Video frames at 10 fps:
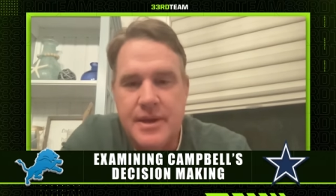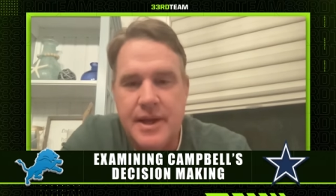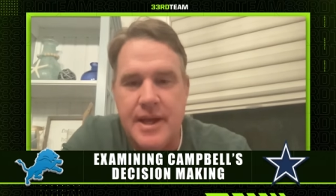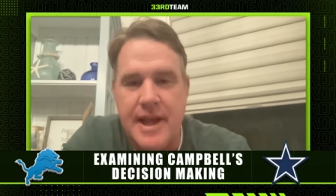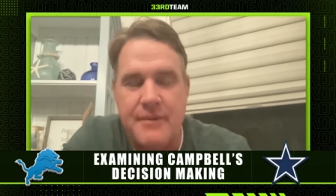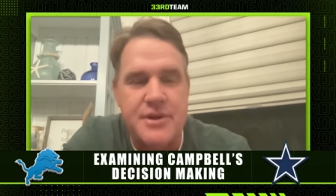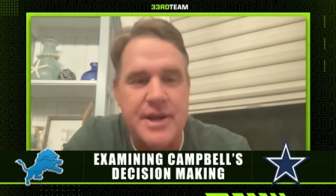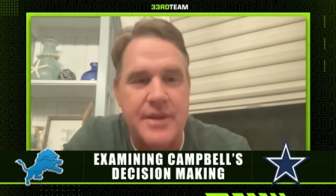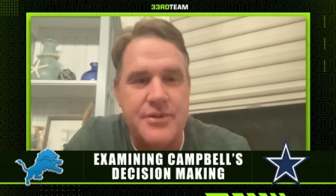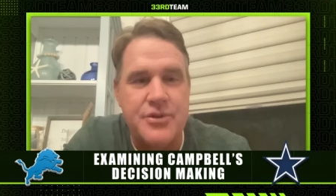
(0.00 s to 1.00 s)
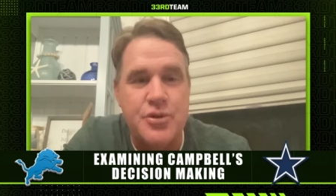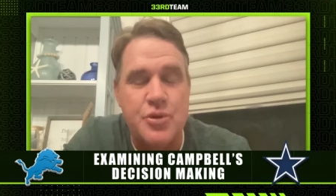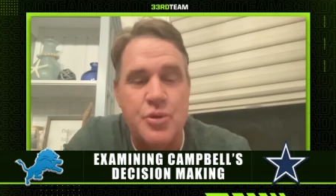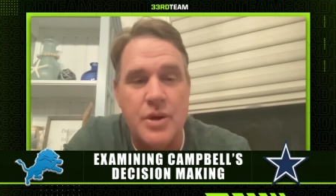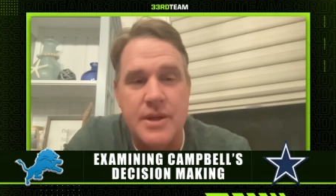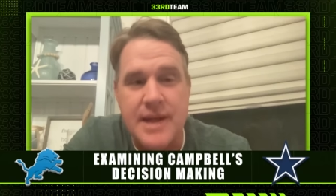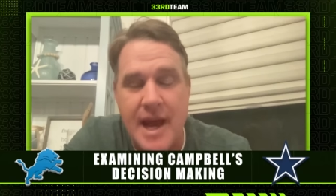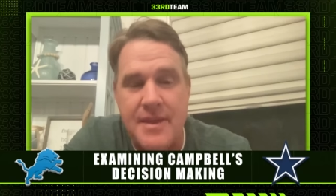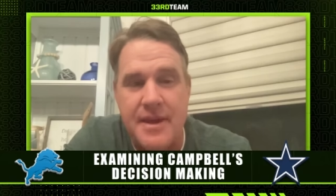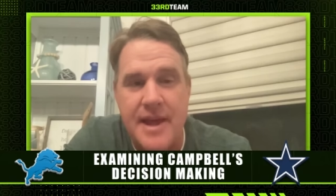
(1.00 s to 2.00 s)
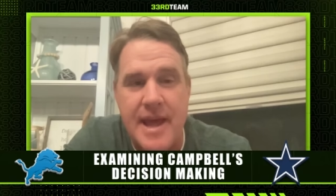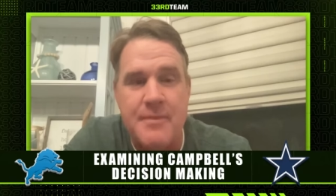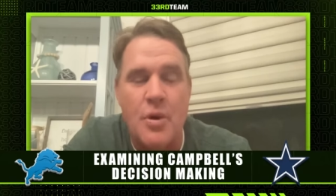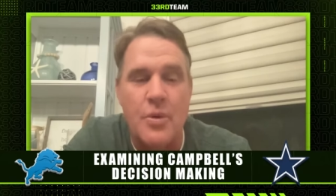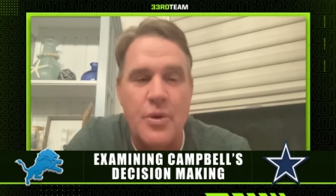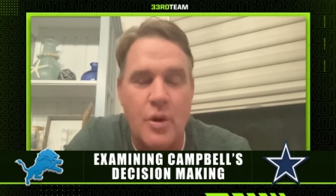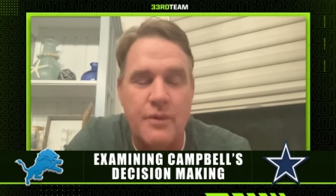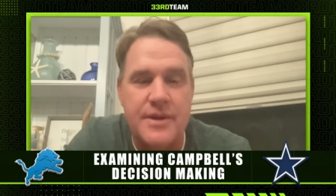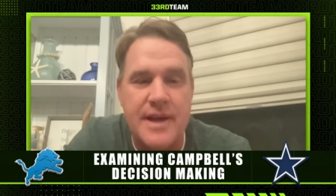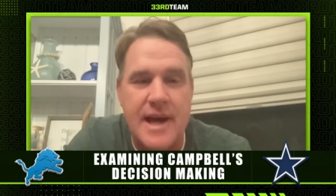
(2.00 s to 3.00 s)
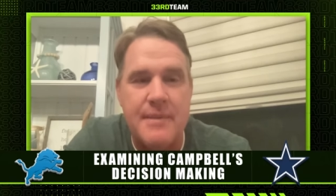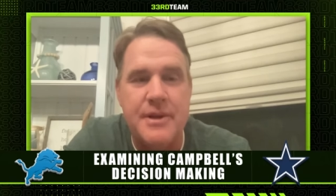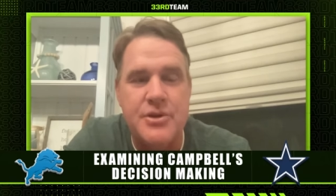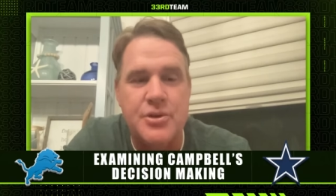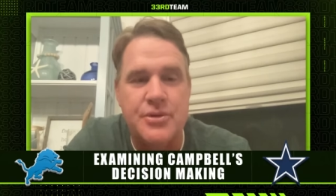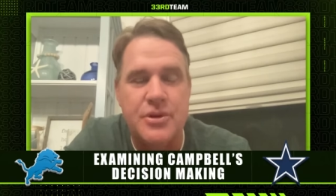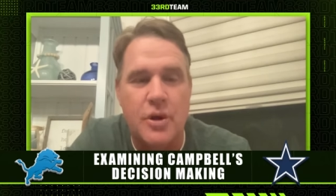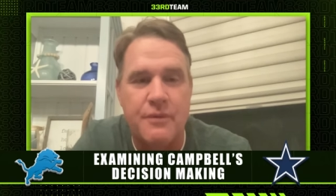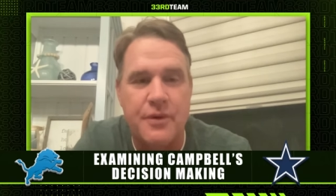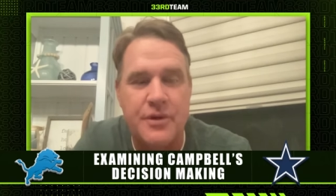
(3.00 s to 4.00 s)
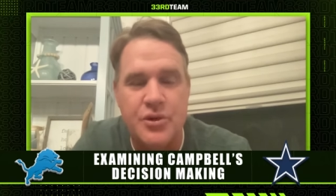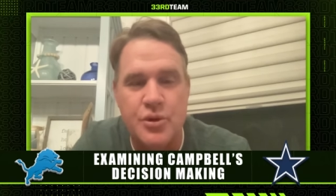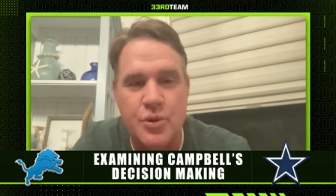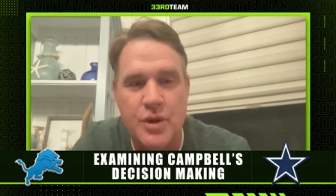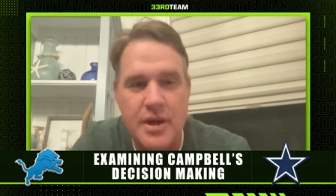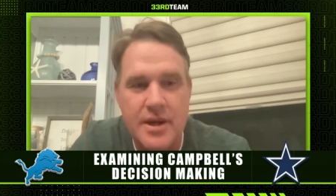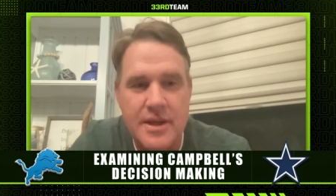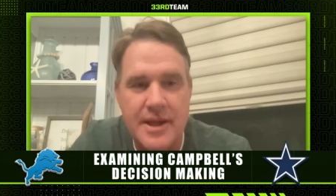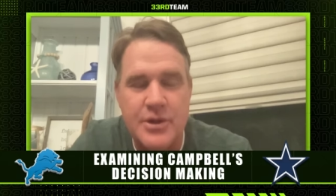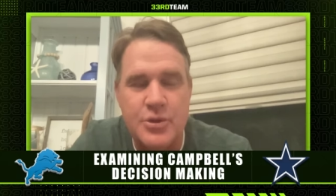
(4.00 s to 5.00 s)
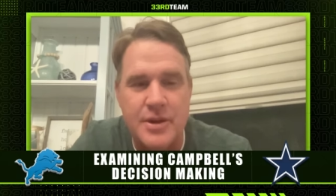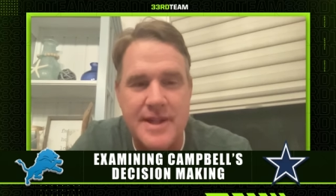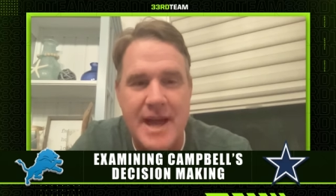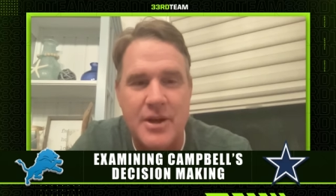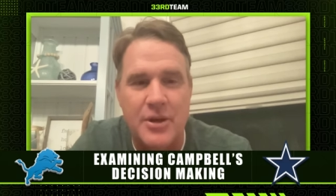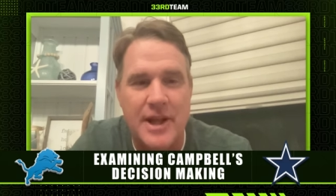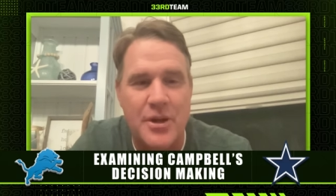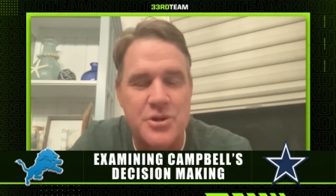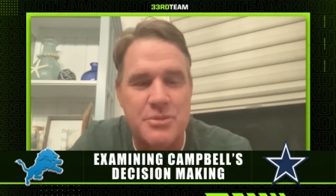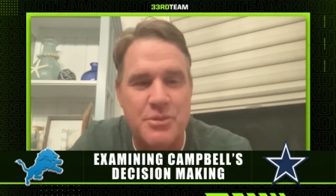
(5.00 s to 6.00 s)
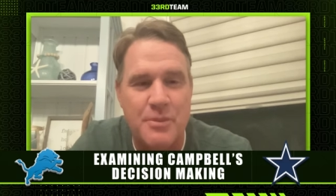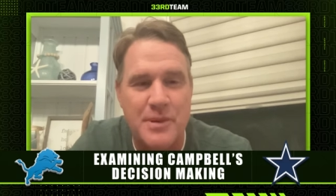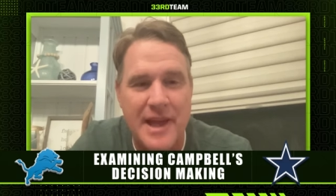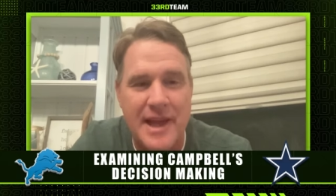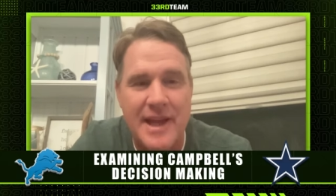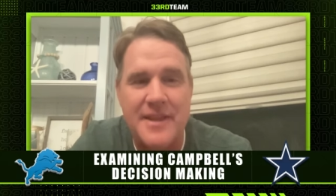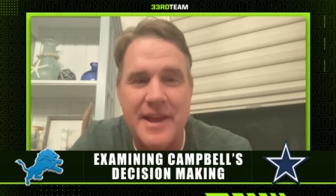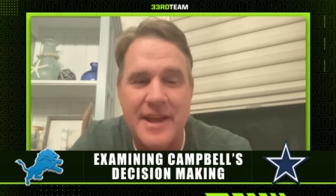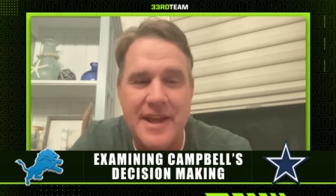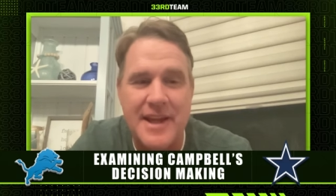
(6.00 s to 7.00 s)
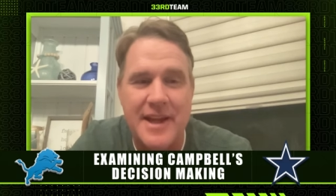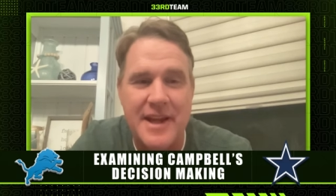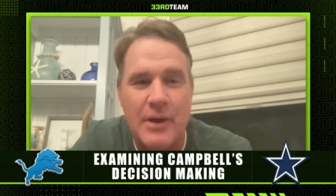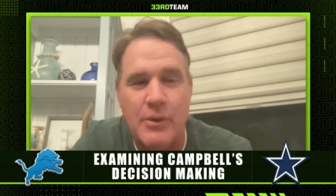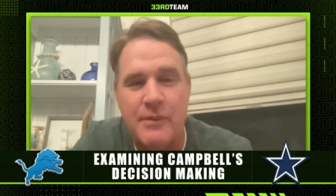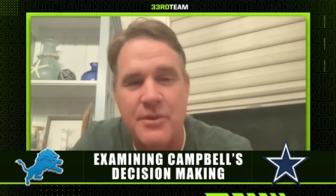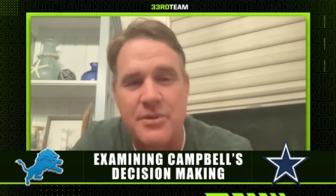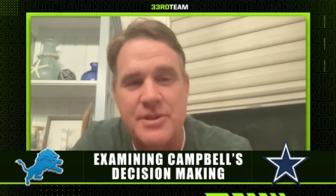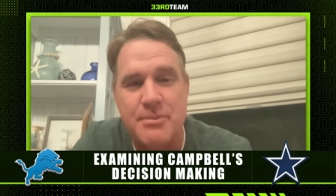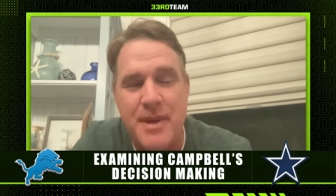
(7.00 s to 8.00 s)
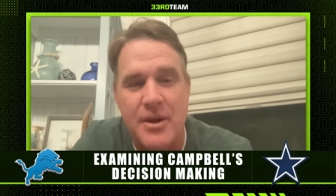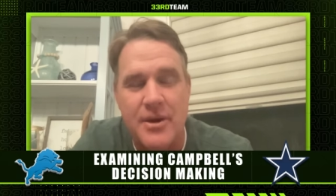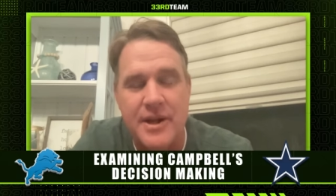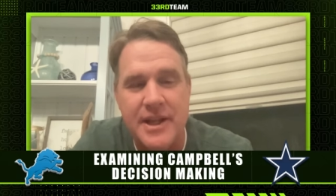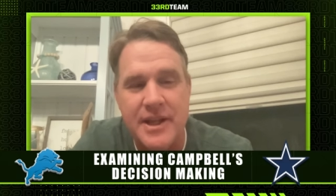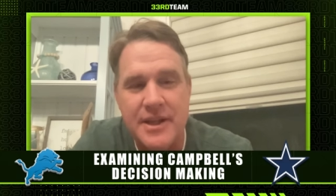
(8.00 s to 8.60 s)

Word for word: and they have a chance to tie the game going to overtime. He chooses to go for two. They do a tackle eligible play. They get it. However, there's a penalty.